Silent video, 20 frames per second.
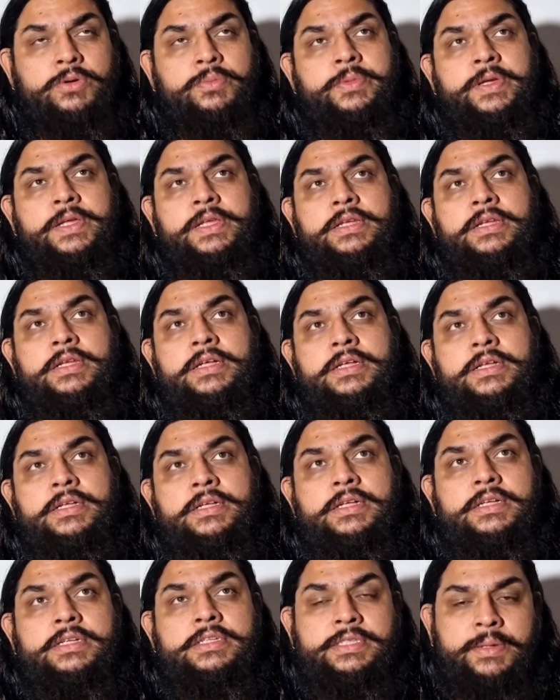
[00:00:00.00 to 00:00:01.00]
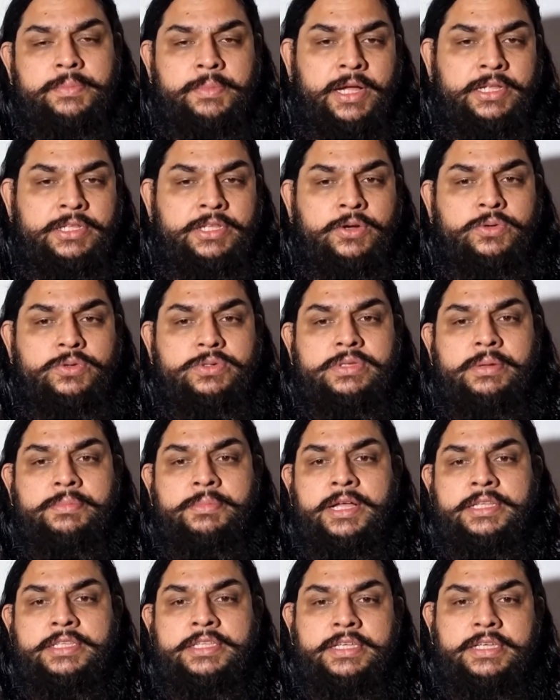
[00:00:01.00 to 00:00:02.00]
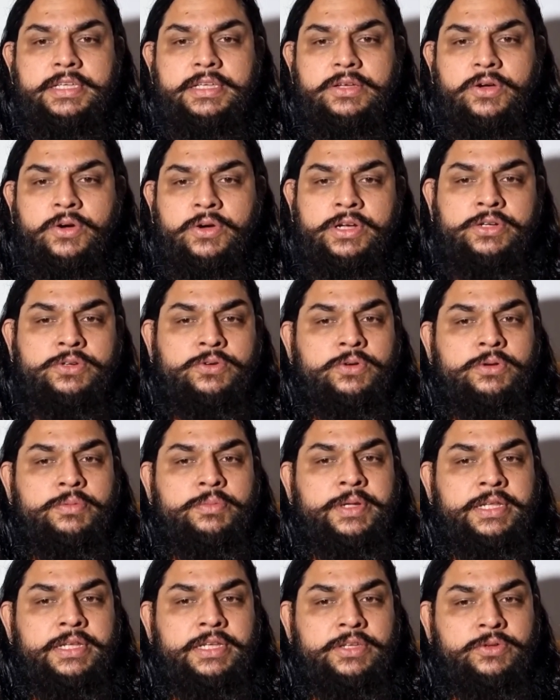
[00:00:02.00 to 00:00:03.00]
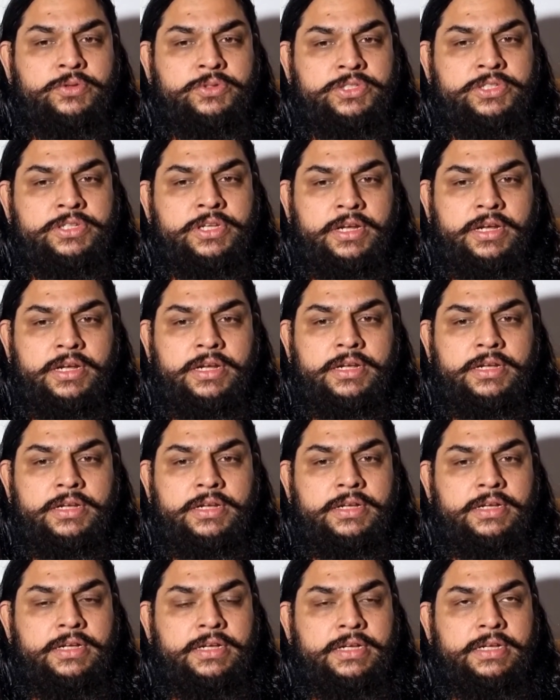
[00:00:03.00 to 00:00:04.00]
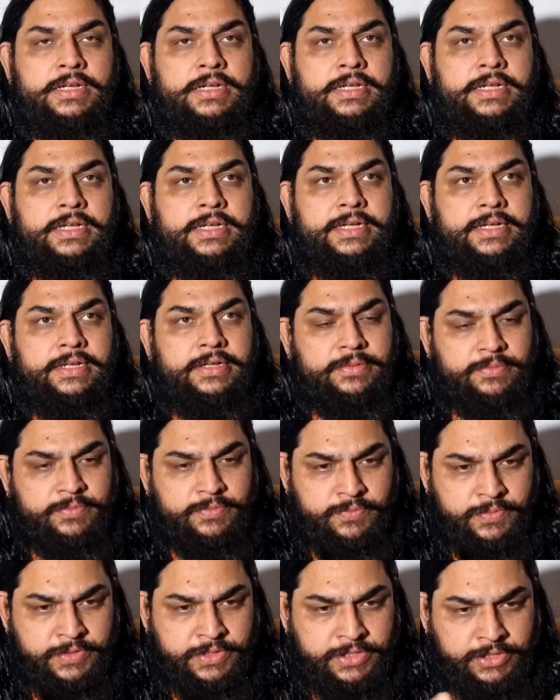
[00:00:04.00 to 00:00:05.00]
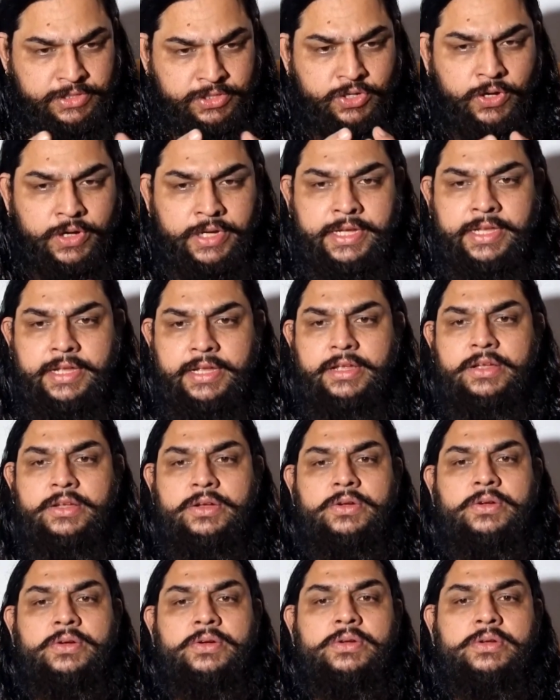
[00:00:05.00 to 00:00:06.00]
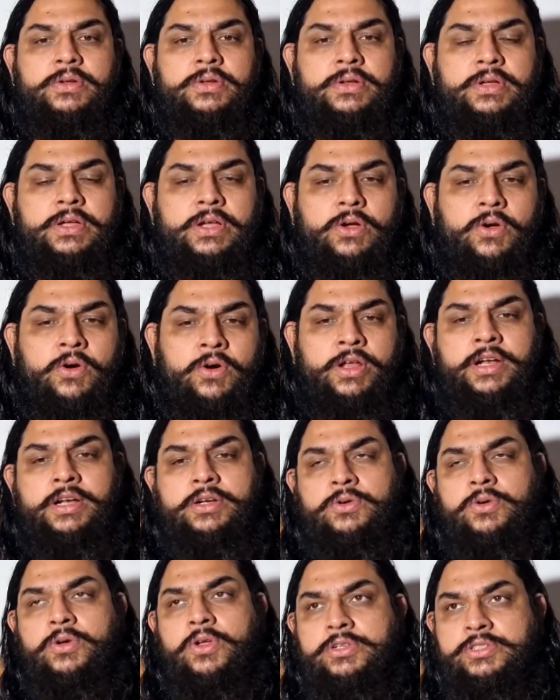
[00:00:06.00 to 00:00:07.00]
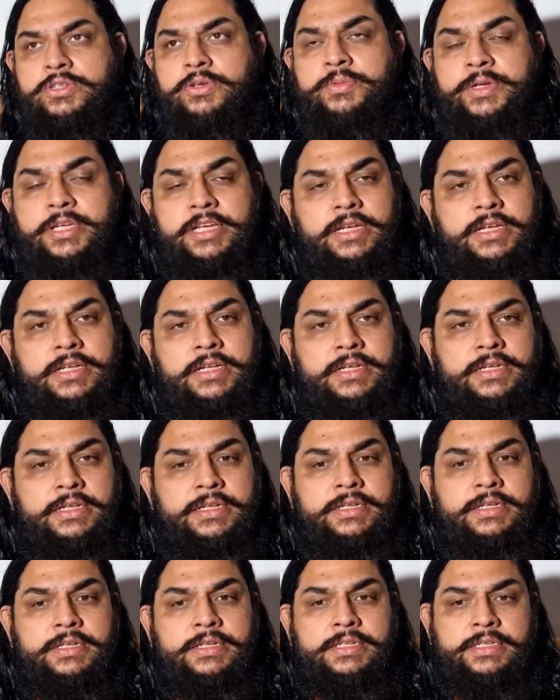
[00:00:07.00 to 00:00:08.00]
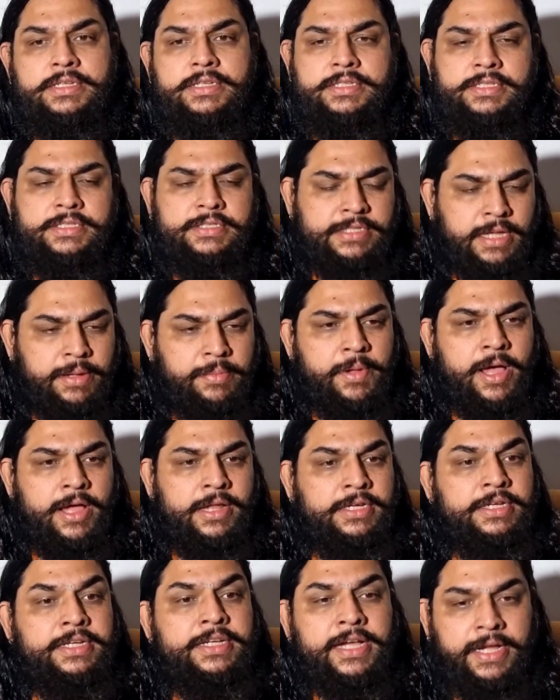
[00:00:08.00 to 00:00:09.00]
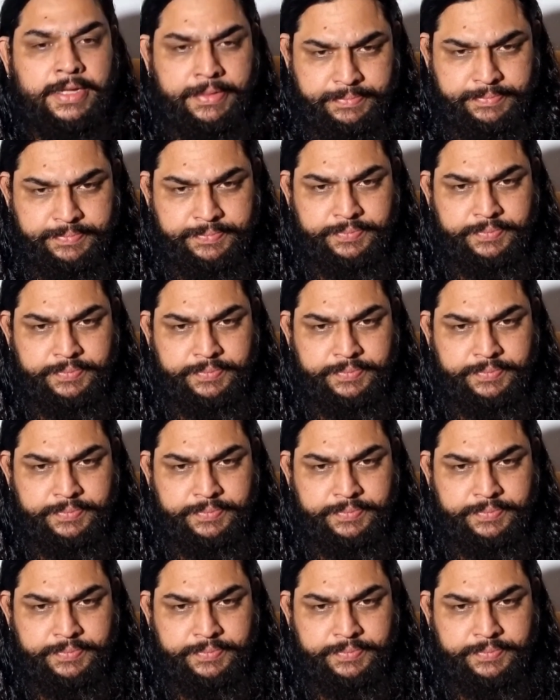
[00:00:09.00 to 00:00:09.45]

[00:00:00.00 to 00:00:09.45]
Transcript: could mean samadhau, samadhi, or it could mean yujyar, which is joining, or it could also mean samanya.